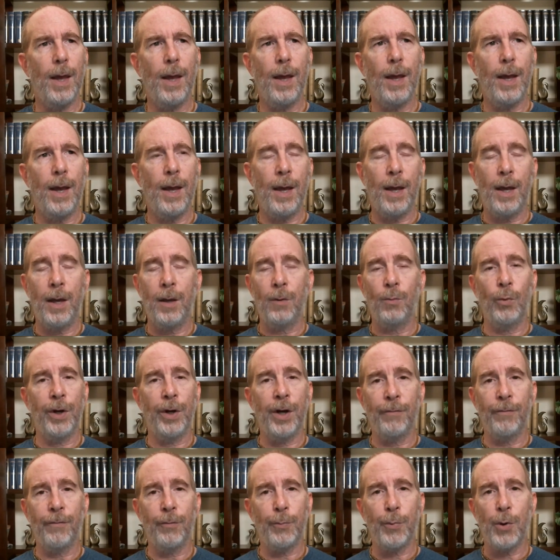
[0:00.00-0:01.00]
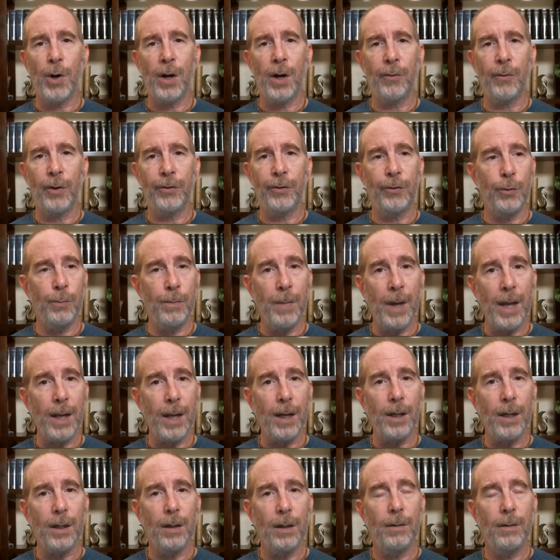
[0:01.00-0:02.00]
And whatever progress you
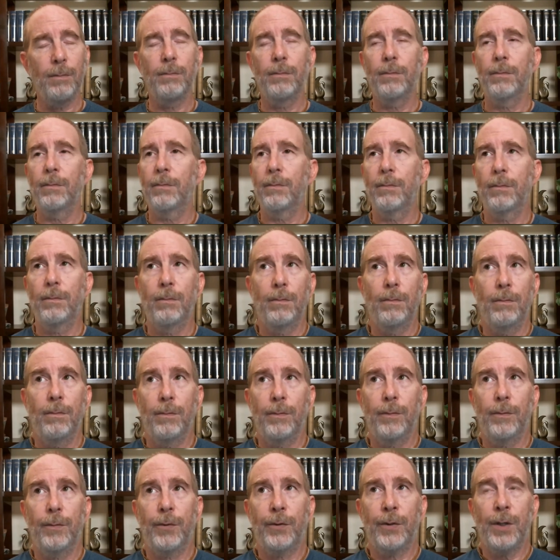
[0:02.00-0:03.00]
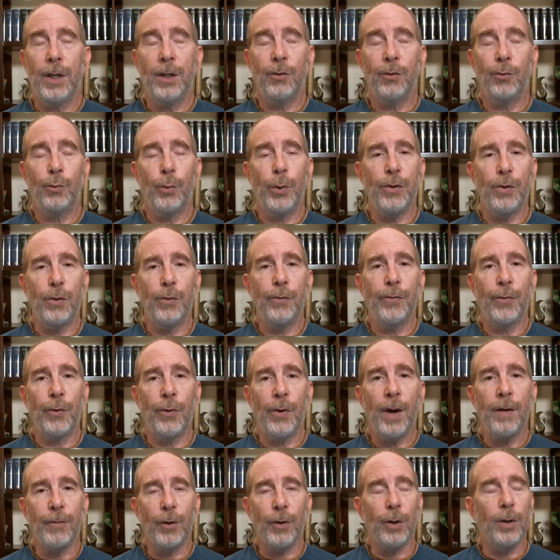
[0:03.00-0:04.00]
make stays with you
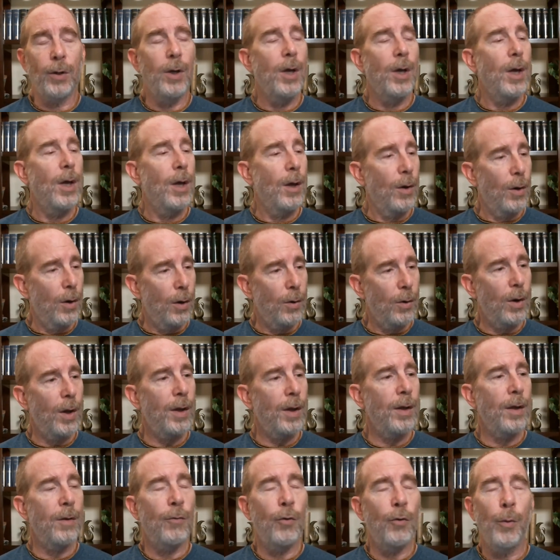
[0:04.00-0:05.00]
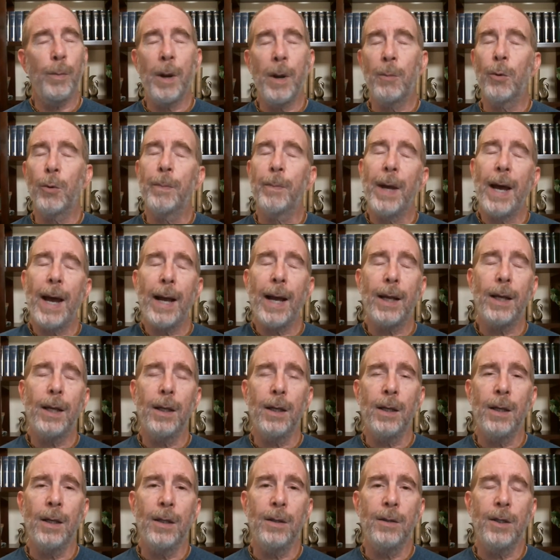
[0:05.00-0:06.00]
forever. Remember back
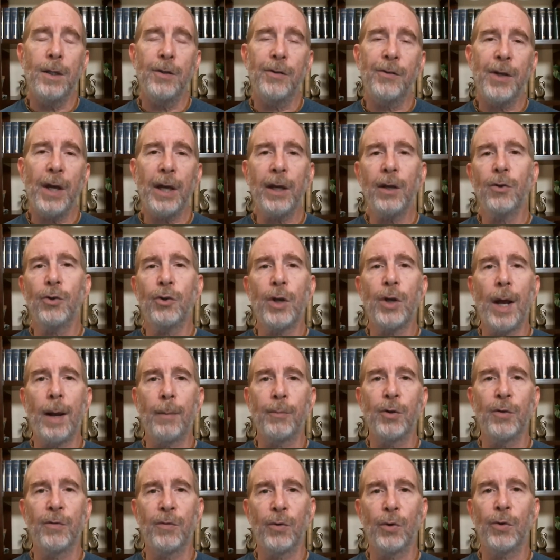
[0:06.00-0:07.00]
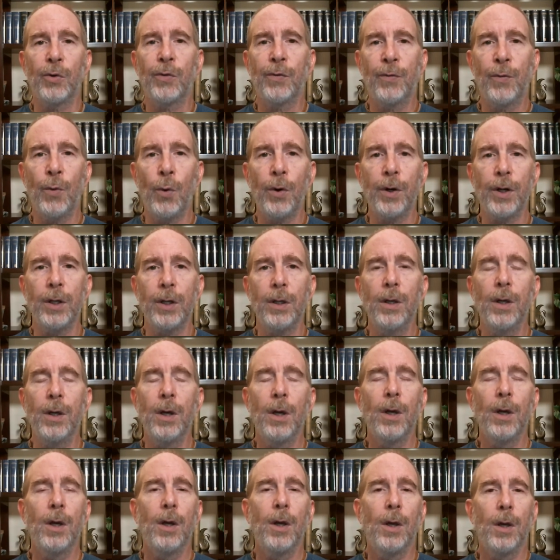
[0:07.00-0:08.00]
in the second chapter, verse 40,
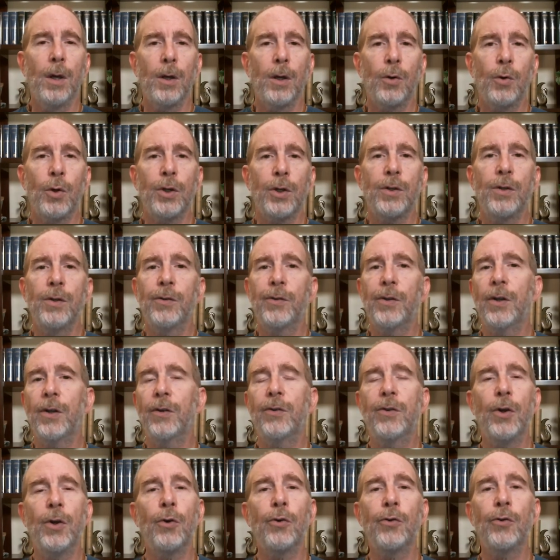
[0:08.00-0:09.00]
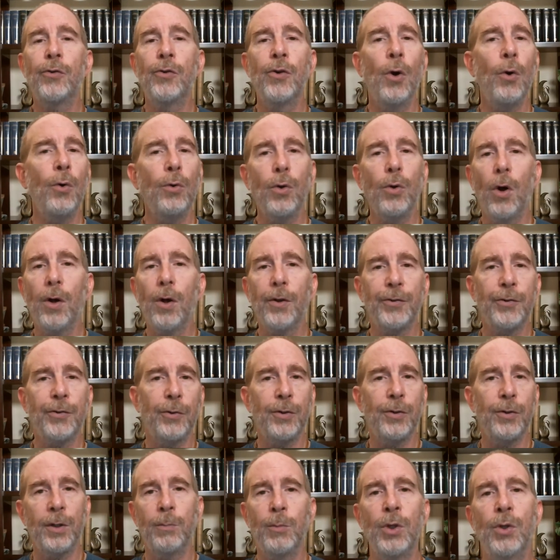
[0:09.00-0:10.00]
Krishna says there is no loss or
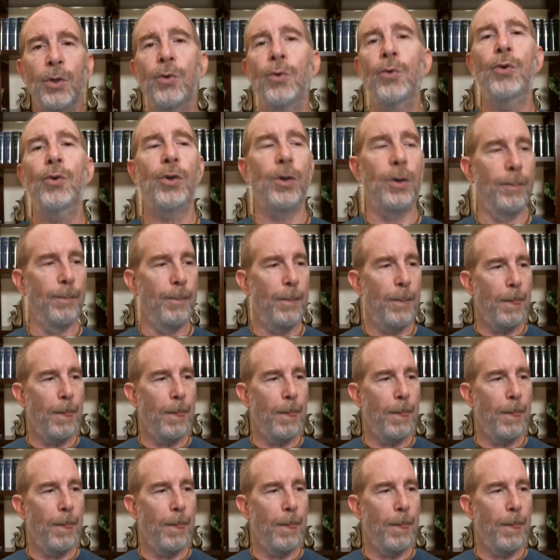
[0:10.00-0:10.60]
diminution.